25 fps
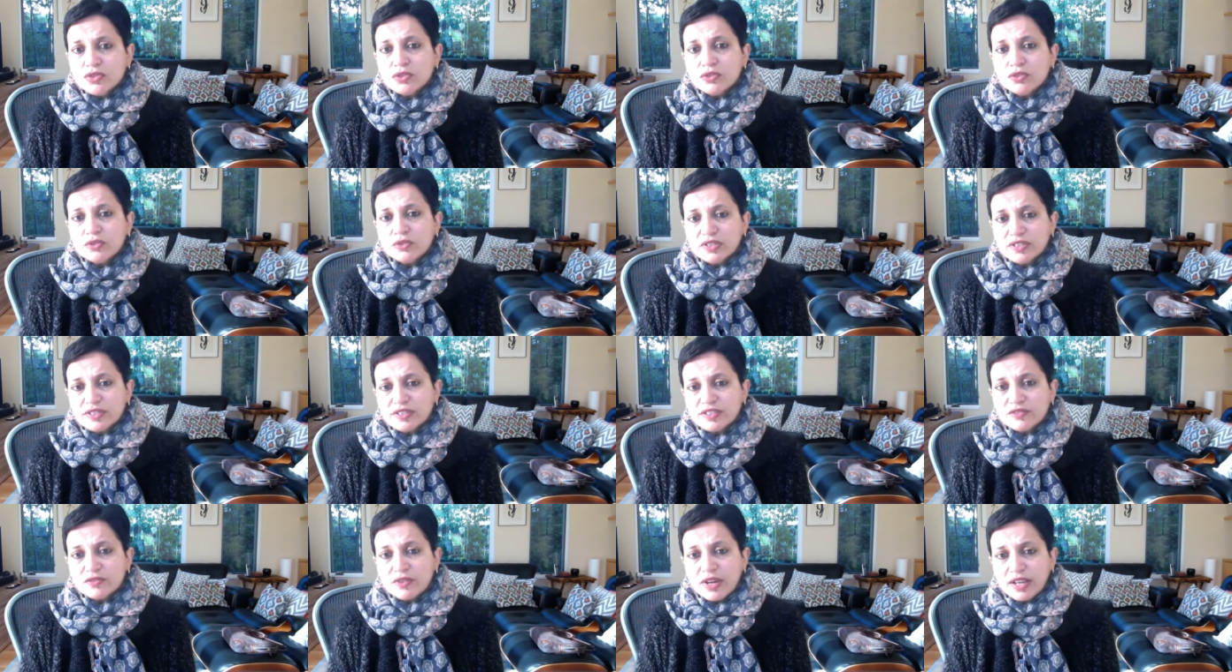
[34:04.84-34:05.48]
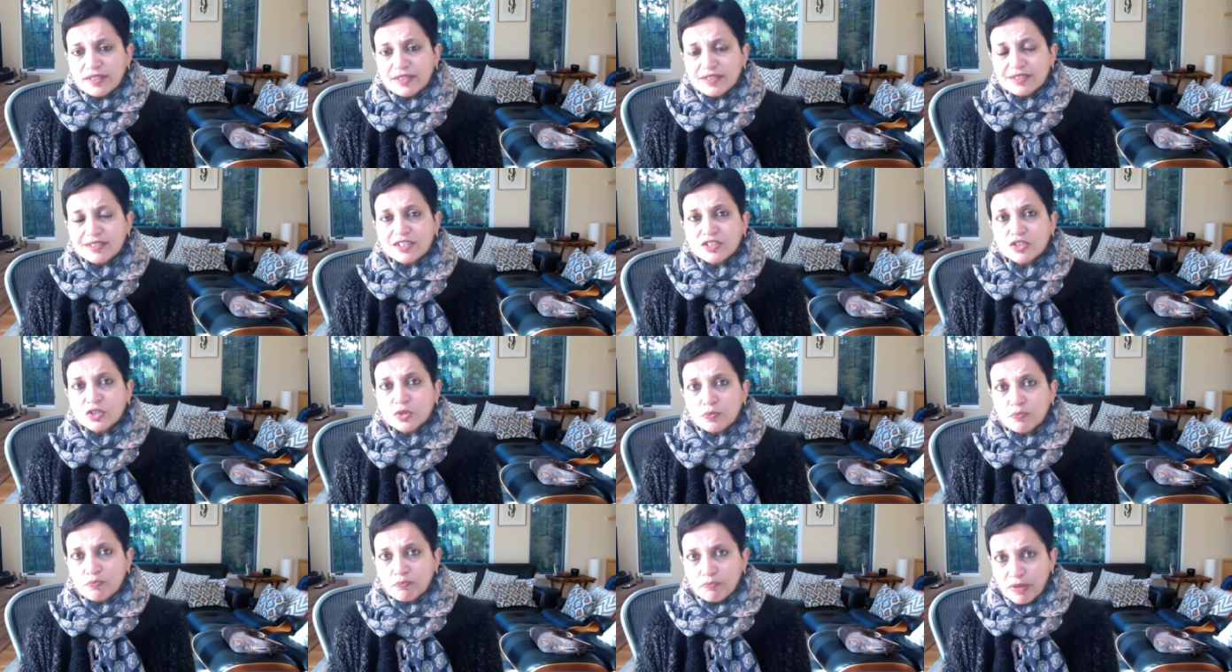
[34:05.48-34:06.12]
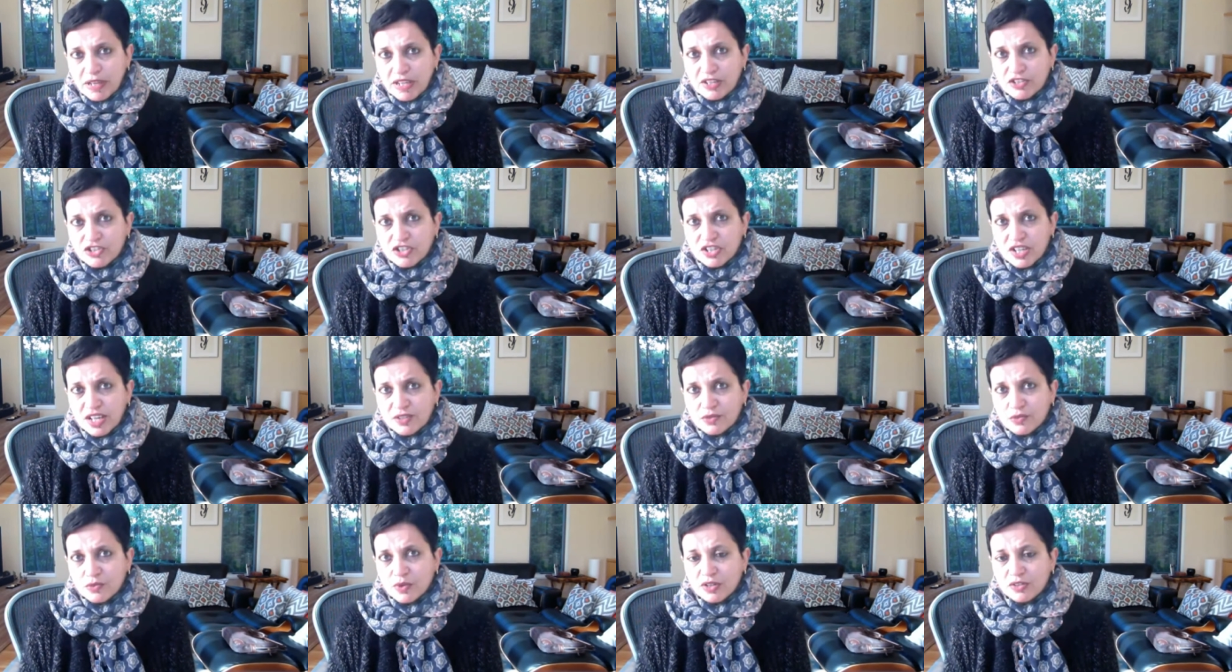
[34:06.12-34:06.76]
who register to pitch
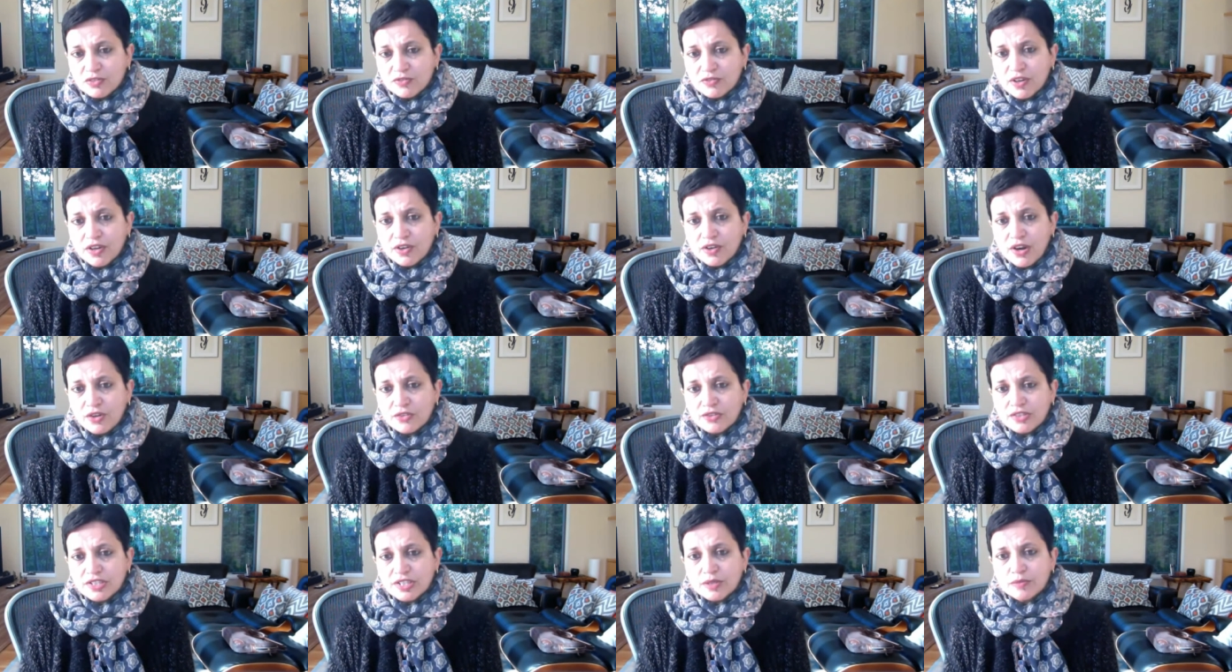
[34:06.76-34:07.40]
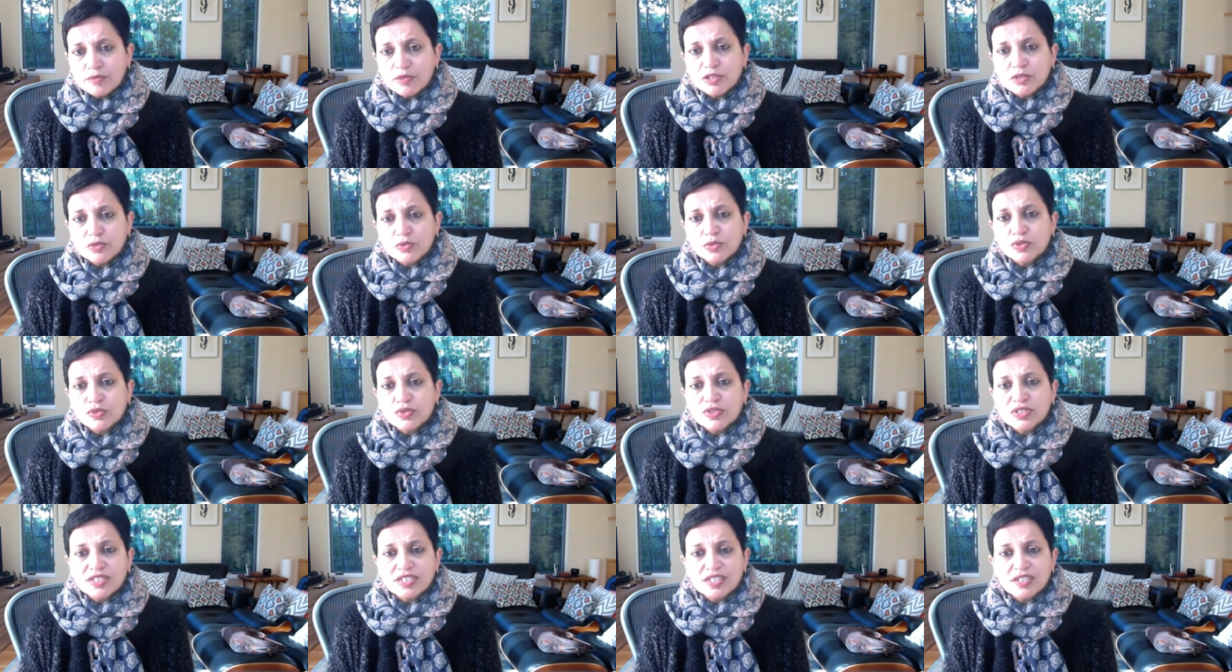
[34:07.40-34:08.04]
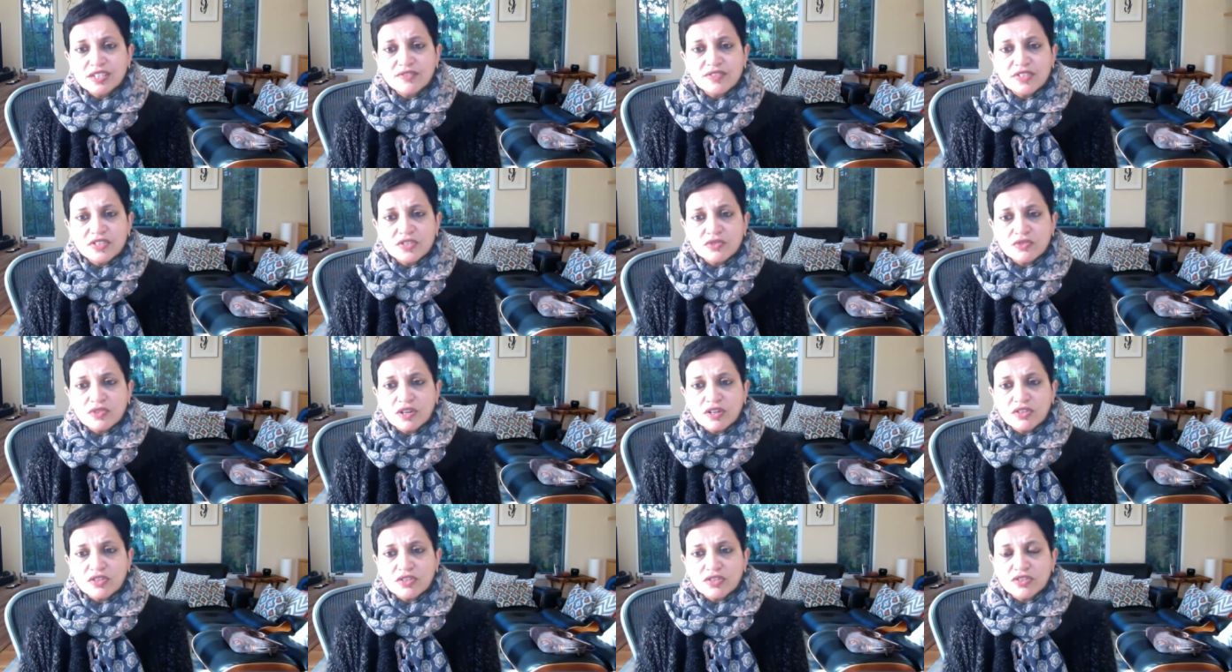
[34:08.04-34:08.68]
at one of our roundtables will receive
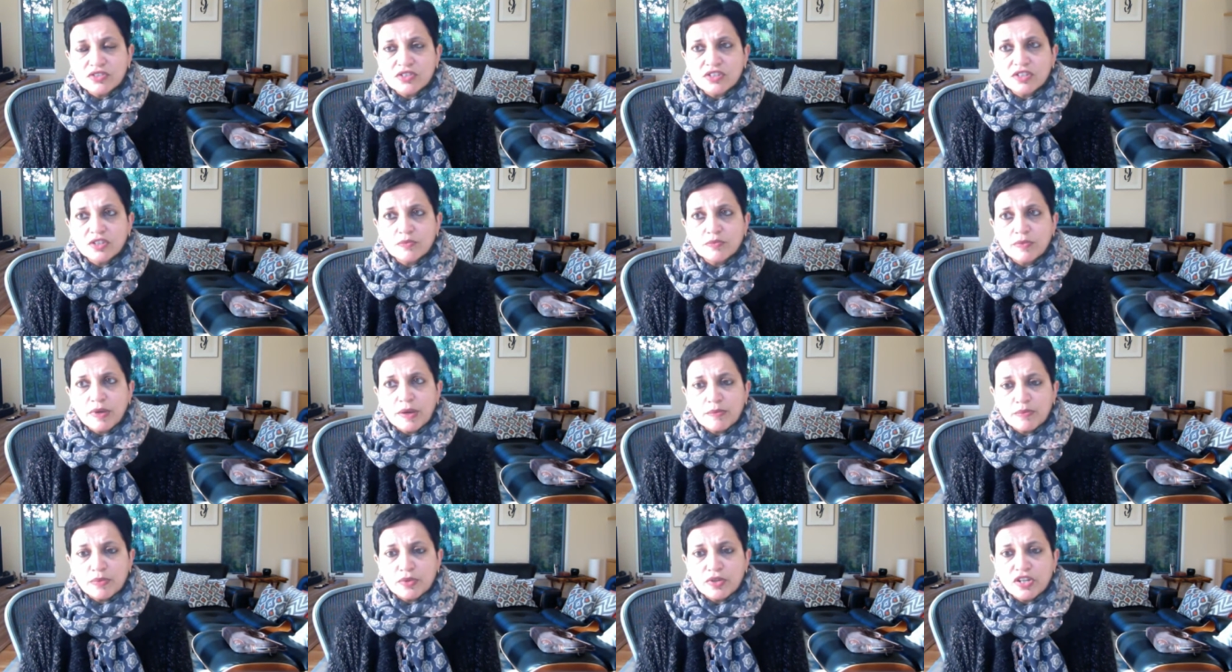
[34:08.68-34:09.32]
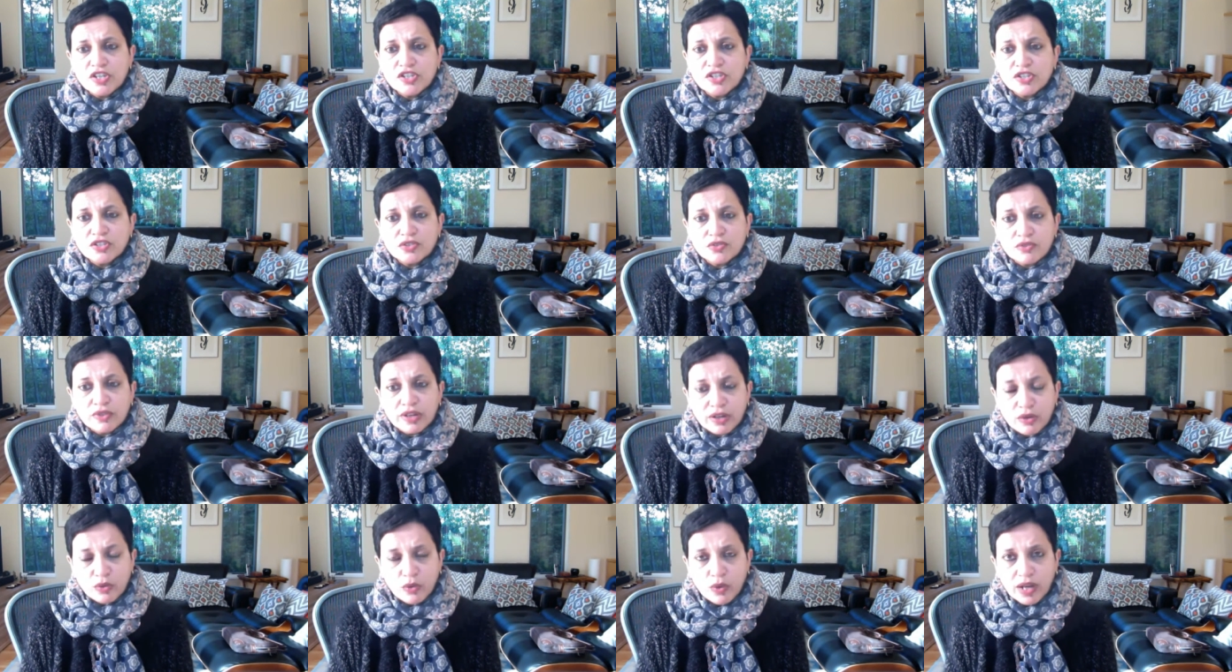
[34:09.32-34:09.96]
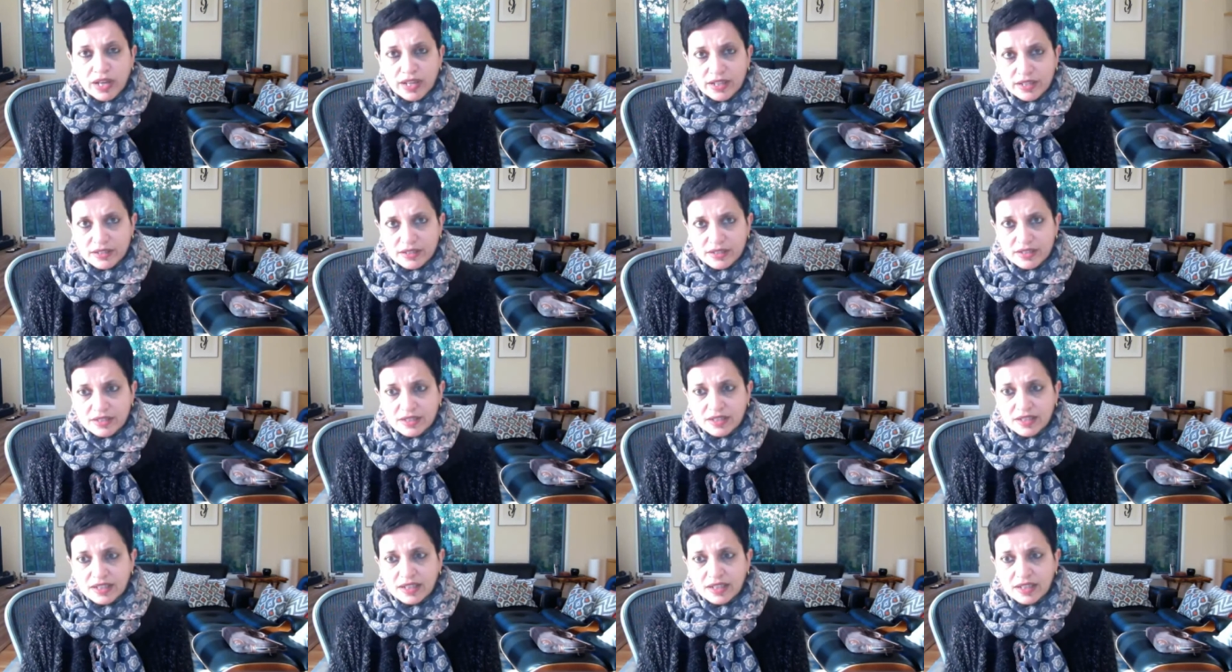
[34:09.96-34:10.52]
instructions on the preparation required,